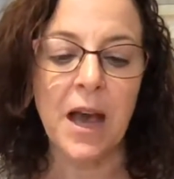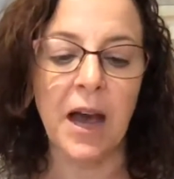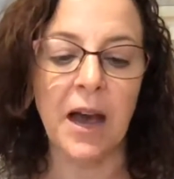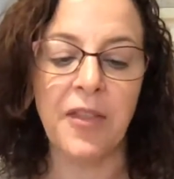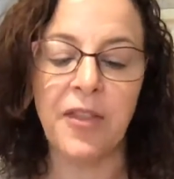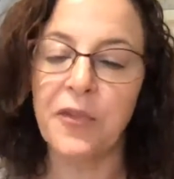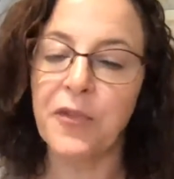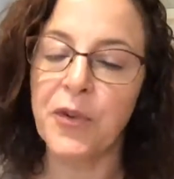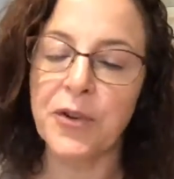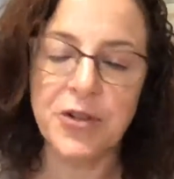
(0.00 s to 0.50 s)

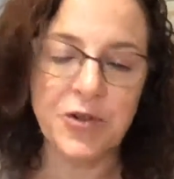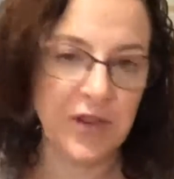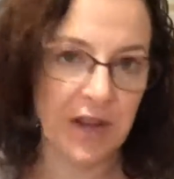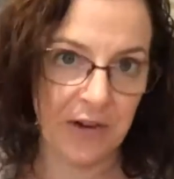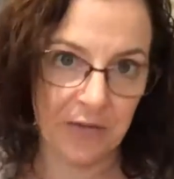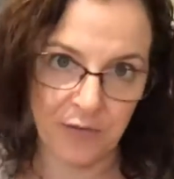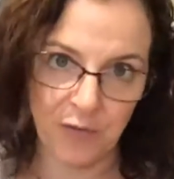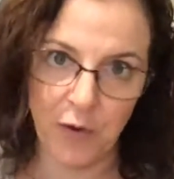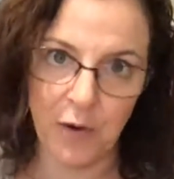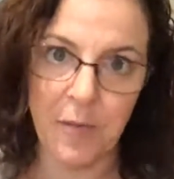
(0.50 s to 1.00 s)
The first
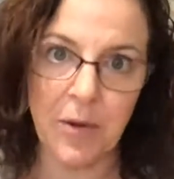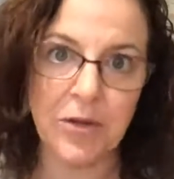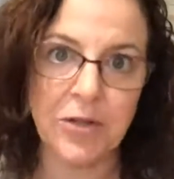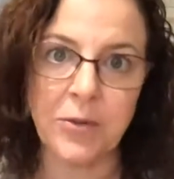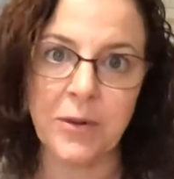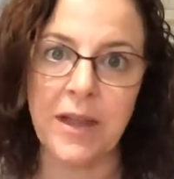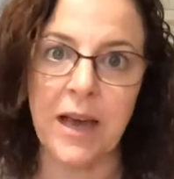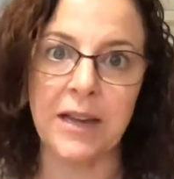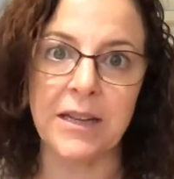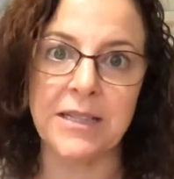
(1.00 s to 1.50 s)
and foremost,
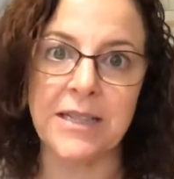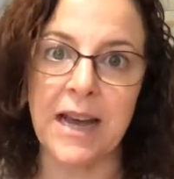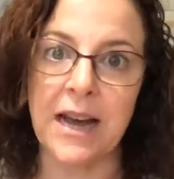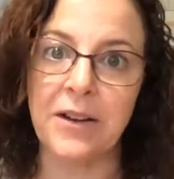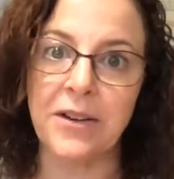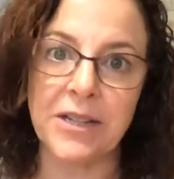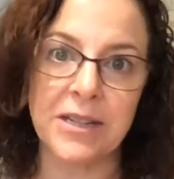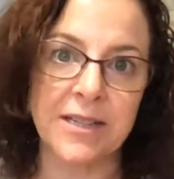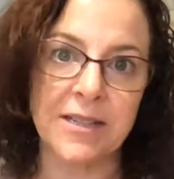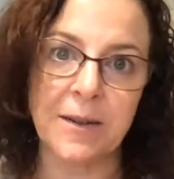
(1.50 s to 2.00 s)
without a
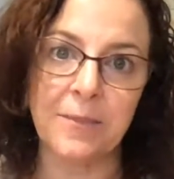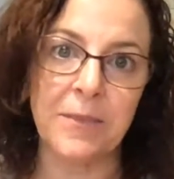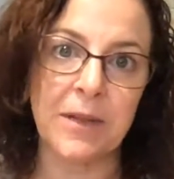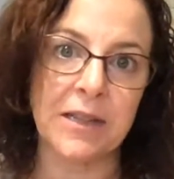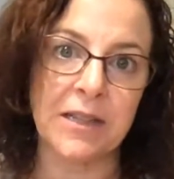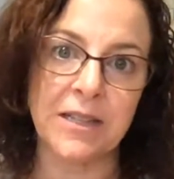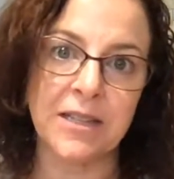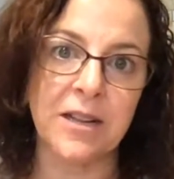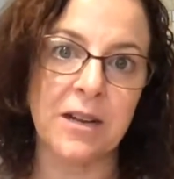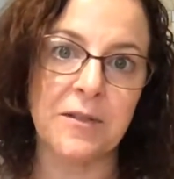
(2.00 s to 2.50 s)
doubt, is something
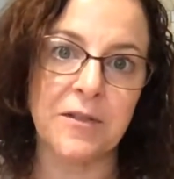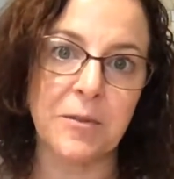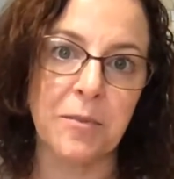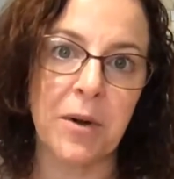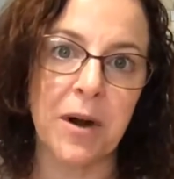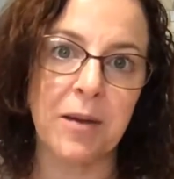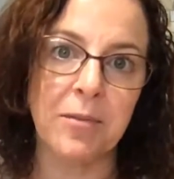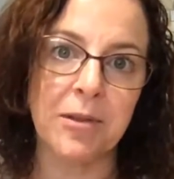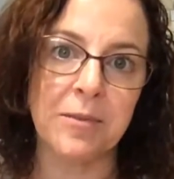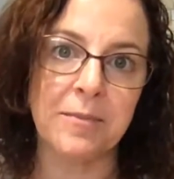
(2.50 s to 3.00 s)
that solves a
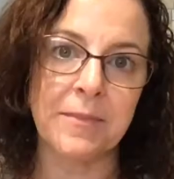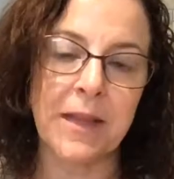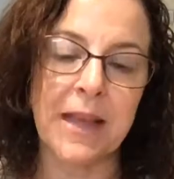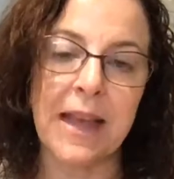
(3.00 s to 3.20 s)
problem.